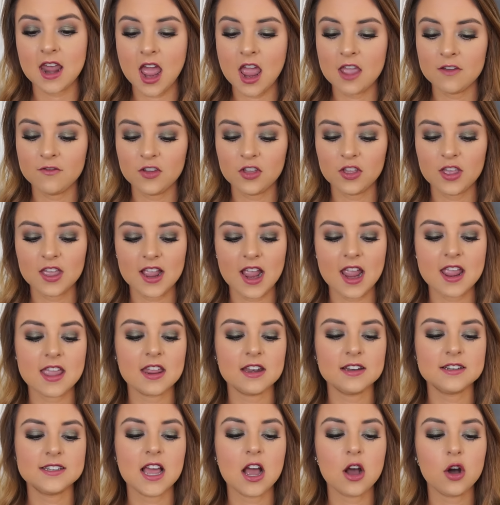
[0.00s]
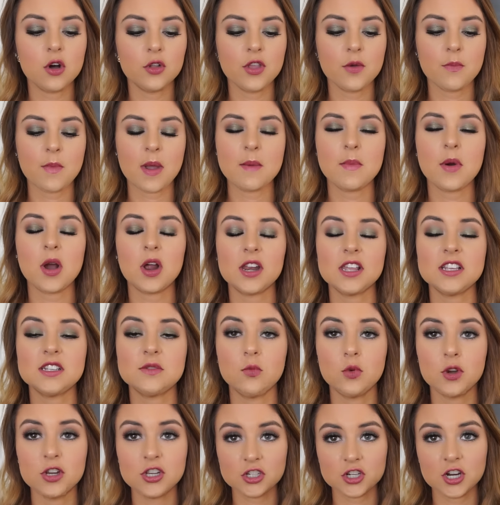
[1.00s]
I feel like I can tell that my body's
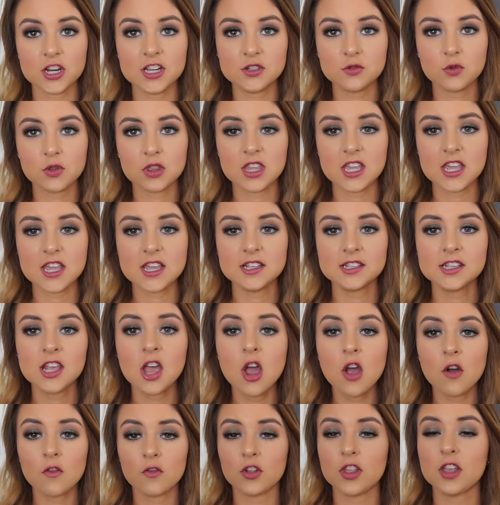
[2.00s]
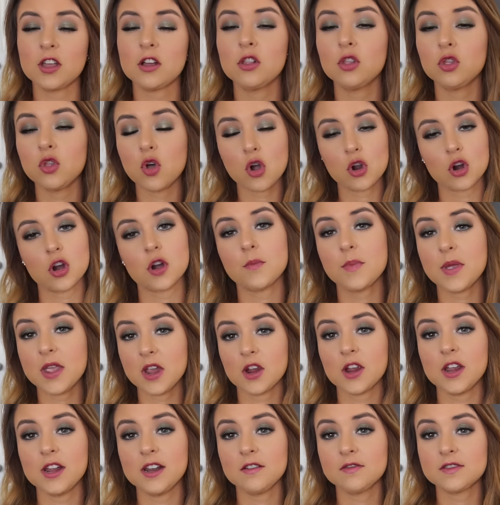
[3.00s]
moisturized with these for like a longer
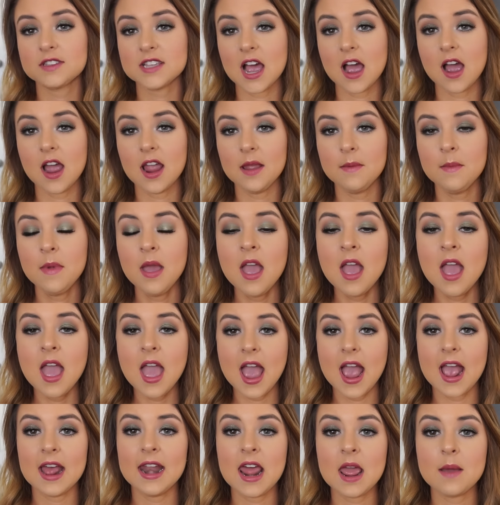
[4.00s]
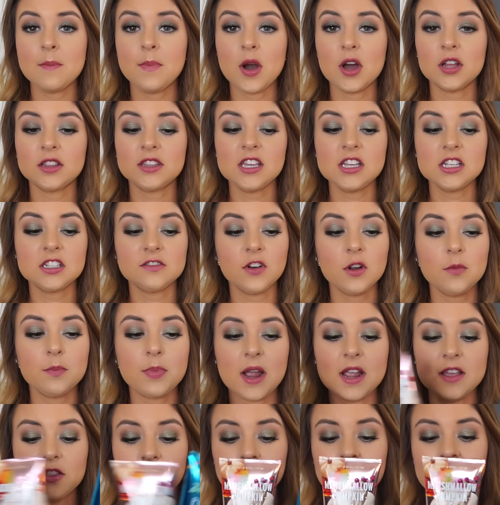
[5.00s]
period of time. And I bought these for
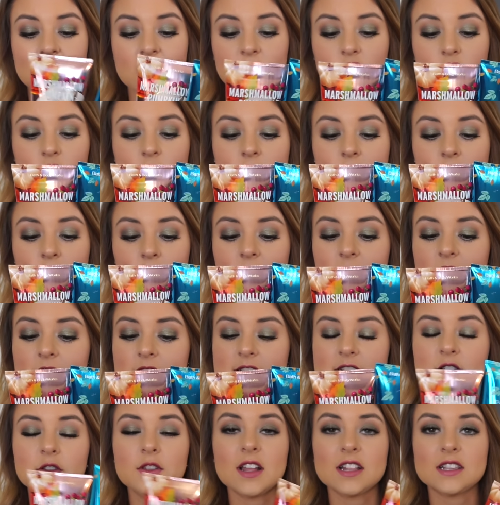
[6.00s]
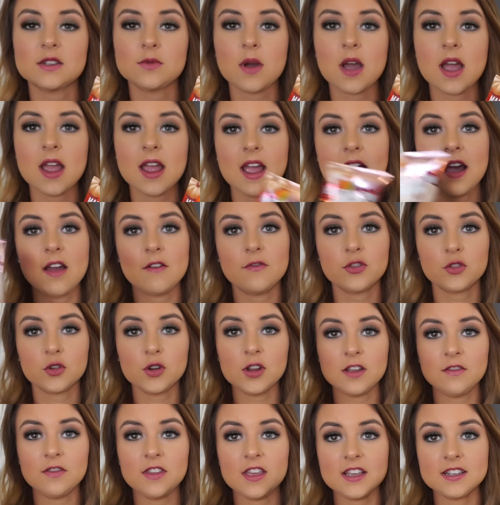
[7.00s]
buy three, get three free. So that's why I have
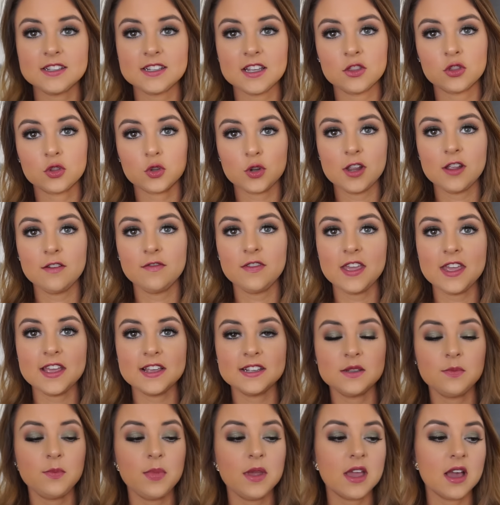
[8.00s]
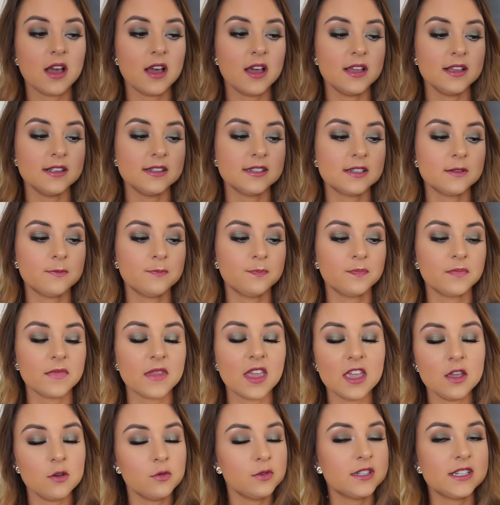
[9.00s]
three of these and three of these because
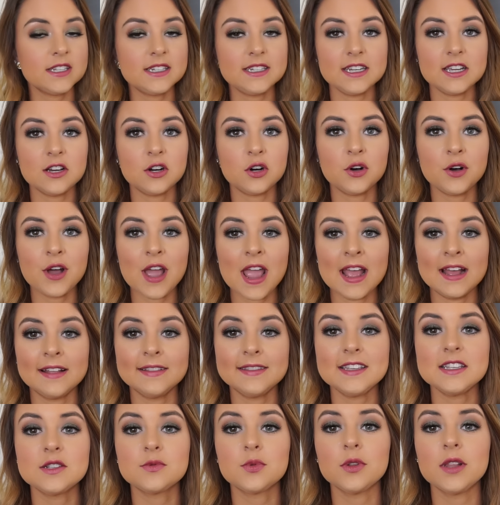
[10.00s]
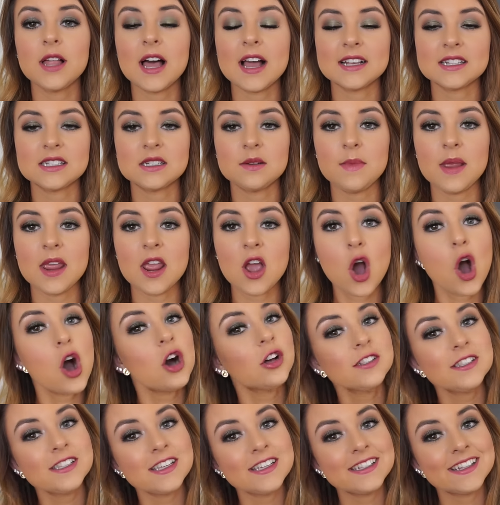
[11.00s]
it was a deal and these will last me
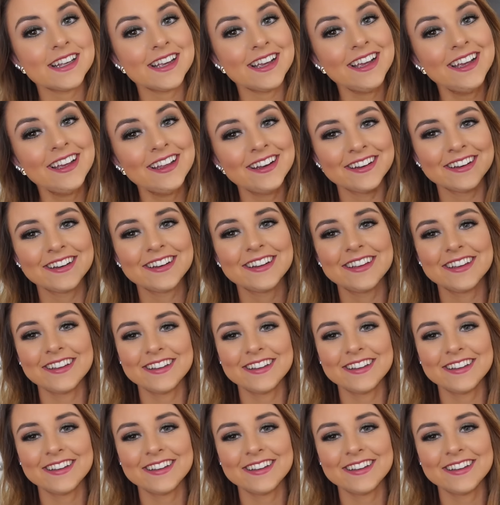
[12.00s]
all season.